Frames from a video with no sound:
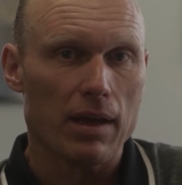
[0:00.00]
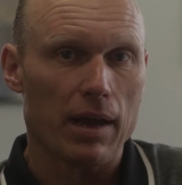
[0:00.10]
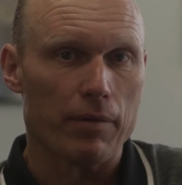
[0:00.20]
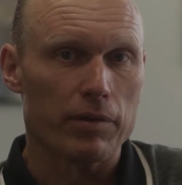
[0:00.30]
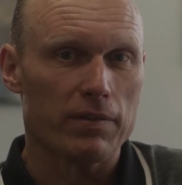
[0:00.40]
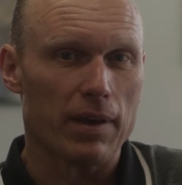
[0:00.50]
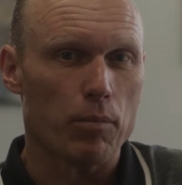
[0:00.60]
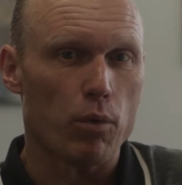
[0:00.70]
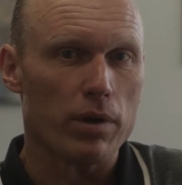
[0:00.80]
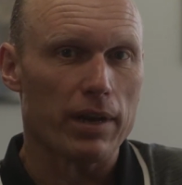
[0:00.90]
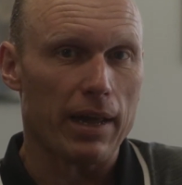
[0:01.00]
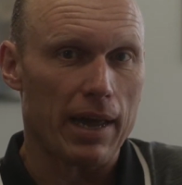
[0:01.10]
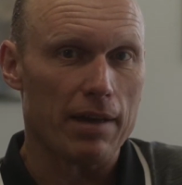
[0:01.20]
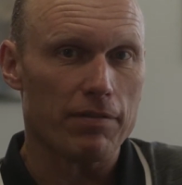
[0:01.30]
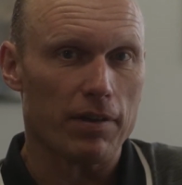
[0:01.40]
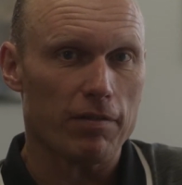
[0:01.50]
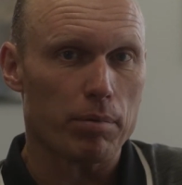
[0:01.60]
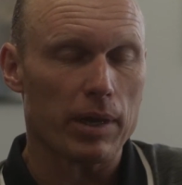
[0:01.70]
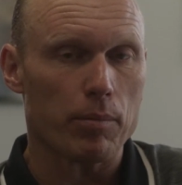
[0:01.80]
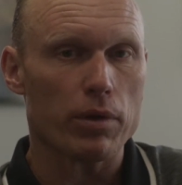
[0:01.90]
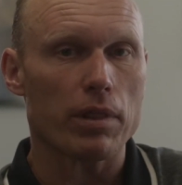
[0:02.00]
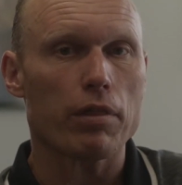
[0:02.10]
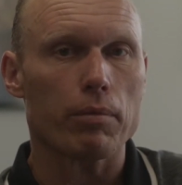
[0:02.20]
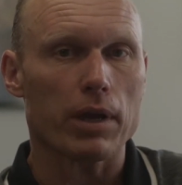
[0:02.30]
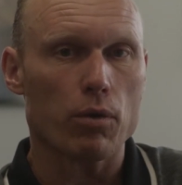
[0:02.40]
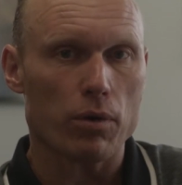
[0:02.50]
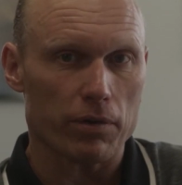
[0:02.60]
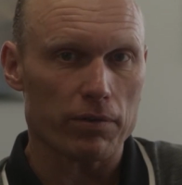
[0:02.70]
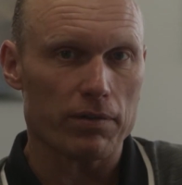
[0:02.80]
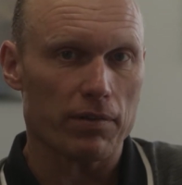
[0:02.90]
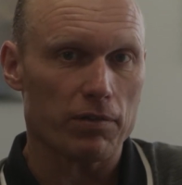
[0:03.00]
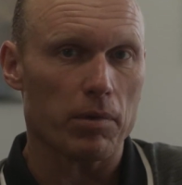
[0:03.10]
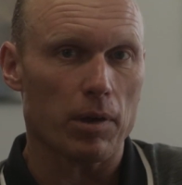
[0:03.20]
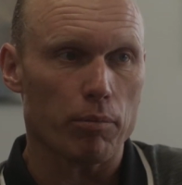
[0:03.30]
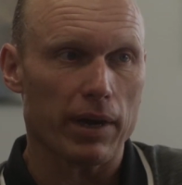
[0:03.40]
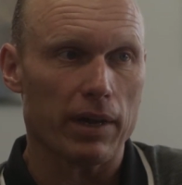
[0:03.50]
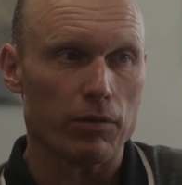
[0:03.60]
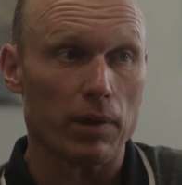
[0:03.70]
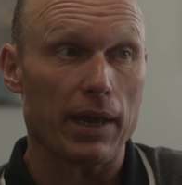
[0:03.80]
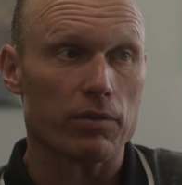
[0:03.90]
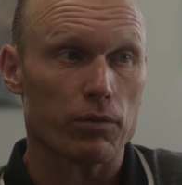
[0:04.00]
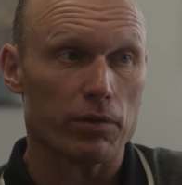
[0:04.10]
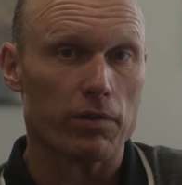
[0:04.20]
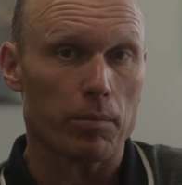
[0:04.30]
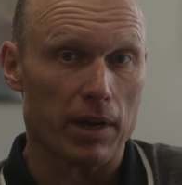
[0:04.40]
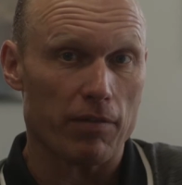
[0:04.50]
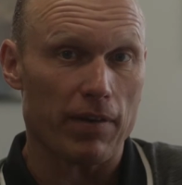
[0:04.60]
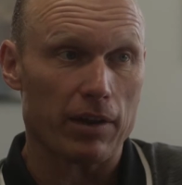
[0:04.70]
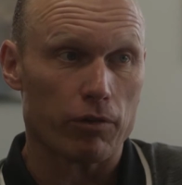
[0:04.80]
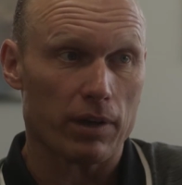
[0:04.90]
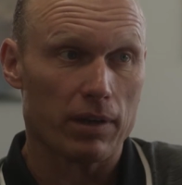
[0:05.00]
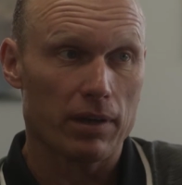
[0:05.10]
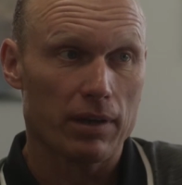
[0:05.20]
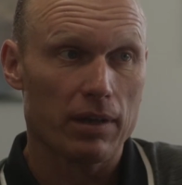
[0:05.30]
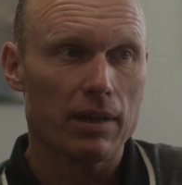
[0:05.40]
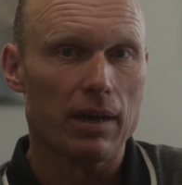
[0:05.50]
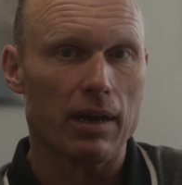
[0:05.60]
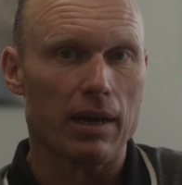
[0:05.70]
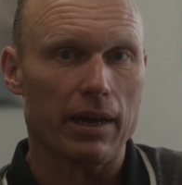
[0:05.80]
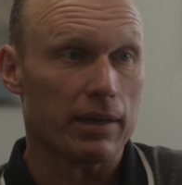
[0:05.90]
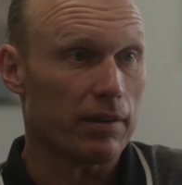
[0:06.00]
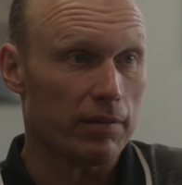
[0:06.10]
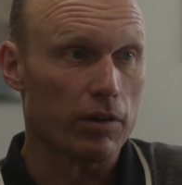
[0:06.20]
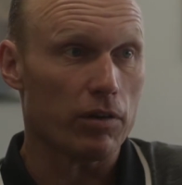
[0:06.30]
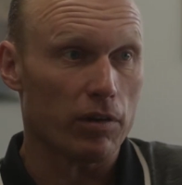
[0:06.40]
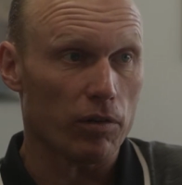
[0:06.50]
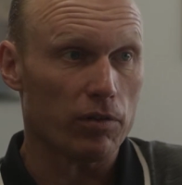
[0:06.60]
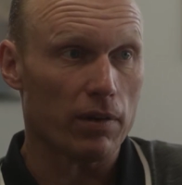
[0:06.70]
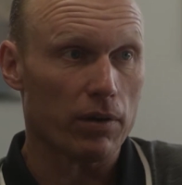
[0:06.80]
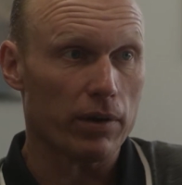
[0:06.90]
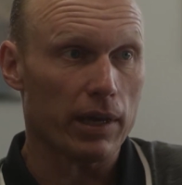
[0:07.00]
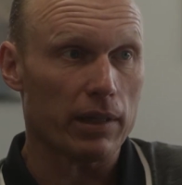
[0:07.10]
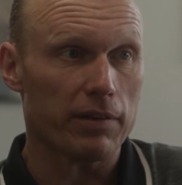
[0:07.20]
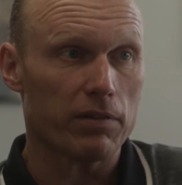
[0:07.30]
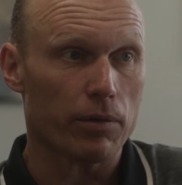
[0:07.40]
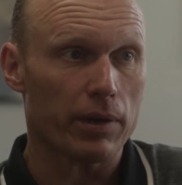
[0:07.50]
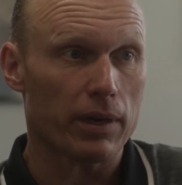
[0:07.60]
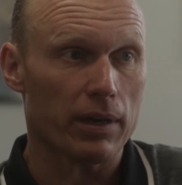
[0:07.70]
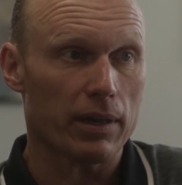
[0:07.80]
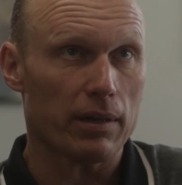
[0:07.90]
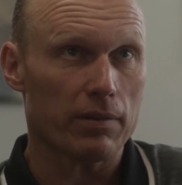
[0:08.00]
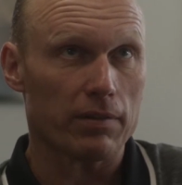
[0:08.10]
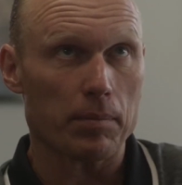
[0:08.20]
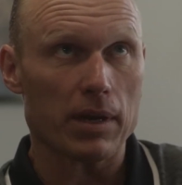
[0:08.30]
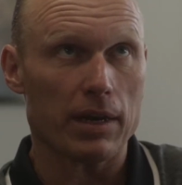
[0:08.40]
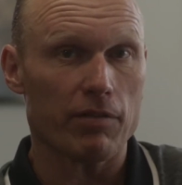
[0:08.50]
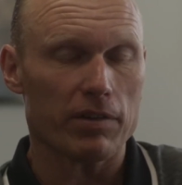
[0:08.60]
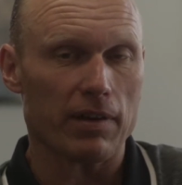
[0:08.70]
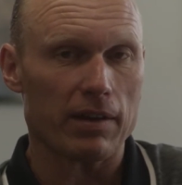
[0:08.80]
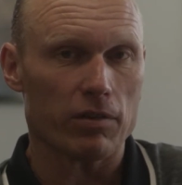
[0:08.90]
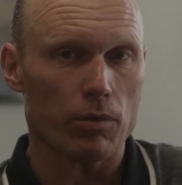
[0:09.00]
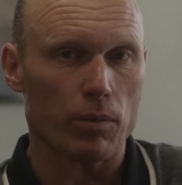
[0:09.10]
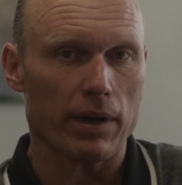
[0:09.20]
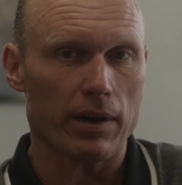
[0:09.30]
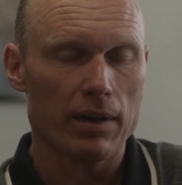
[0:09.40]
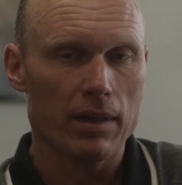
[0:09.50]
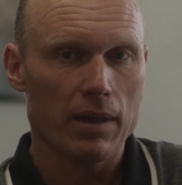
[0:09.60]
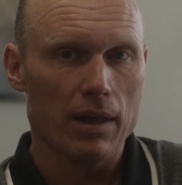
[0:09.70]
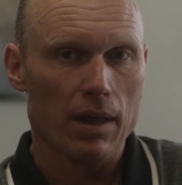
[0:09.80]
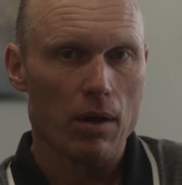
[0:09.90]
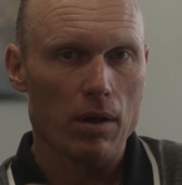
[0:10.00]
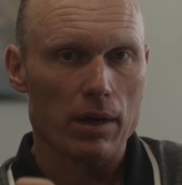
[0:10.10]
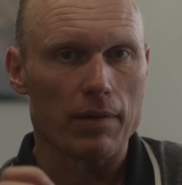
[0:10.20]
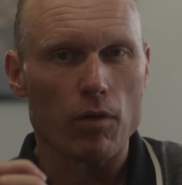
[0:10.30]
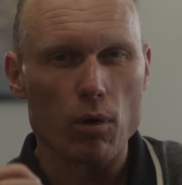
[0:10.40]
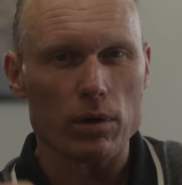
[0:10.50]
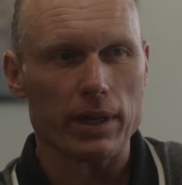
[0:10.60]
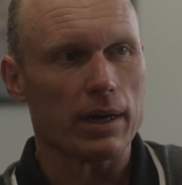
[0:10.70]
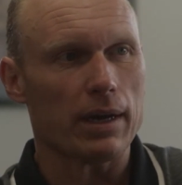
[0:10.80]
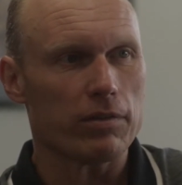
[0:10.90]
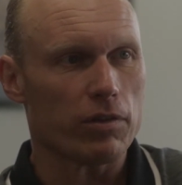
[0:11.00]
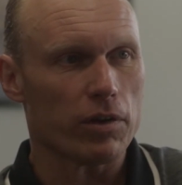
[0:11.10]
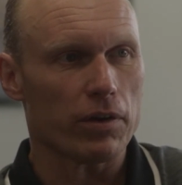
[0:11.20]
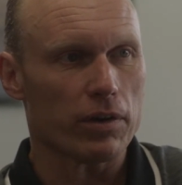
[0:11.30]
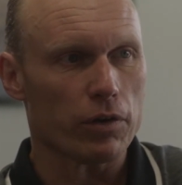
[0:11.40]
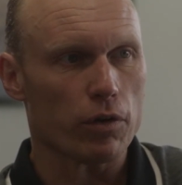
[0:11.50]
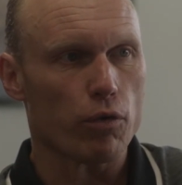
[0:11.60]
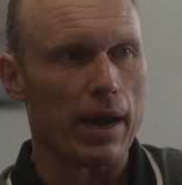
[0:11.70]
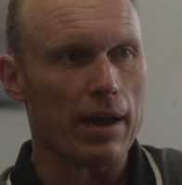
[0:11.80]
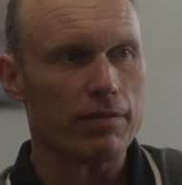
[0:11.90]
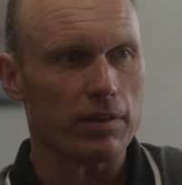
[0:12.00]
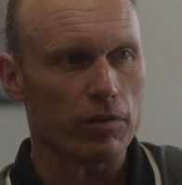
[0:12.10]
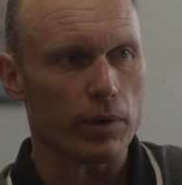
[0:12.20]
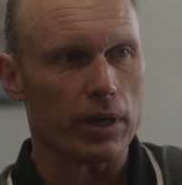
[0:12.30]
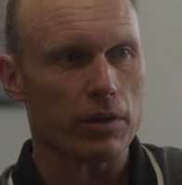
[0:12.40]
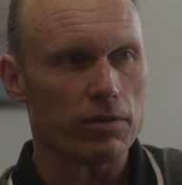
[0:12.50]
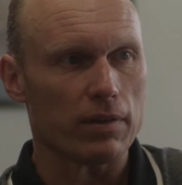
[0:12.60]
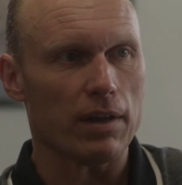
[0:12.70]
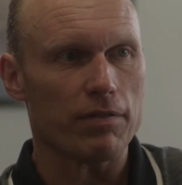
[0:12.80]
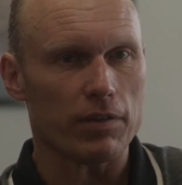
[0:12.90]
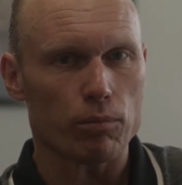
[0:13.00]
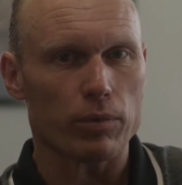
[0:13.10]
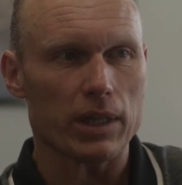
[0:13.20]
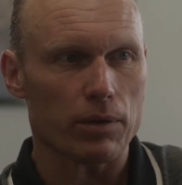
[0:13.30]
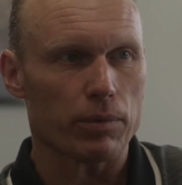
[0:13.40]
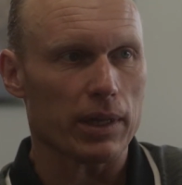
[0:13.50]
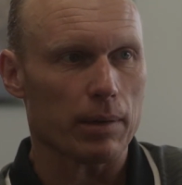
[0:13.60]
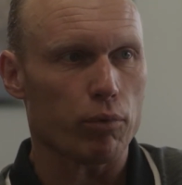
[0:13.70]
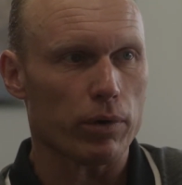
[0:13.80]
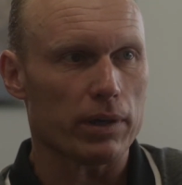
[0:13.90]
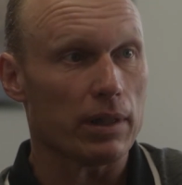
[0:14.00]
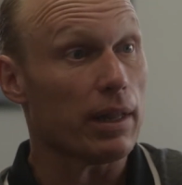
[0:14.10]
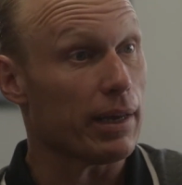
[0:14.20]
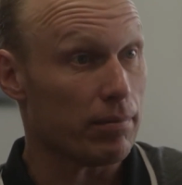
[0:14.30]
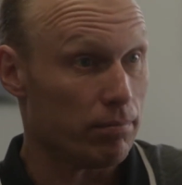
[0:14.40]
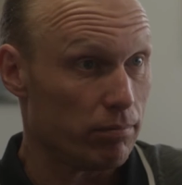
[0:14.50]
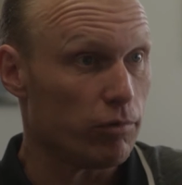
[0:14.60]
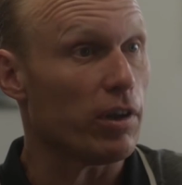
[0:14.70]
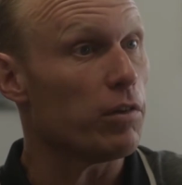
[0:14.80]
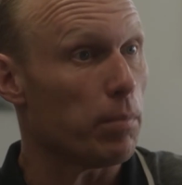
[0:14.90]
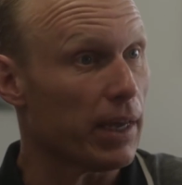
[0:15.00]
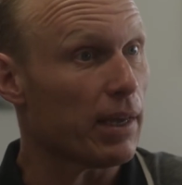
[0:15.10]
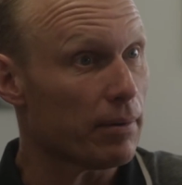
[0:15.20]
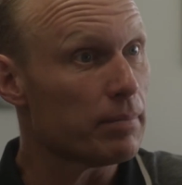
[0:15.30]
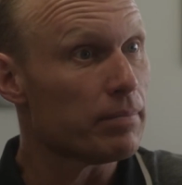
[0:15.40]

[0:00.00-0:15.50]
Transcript: I would say more than half of, probably more than 3/4 of small brands will outsource their manufacturing and continue to do so unless they're in some kind of a sector where kind of holding on to your craft and doing it yourself is really, really important, like cheese making,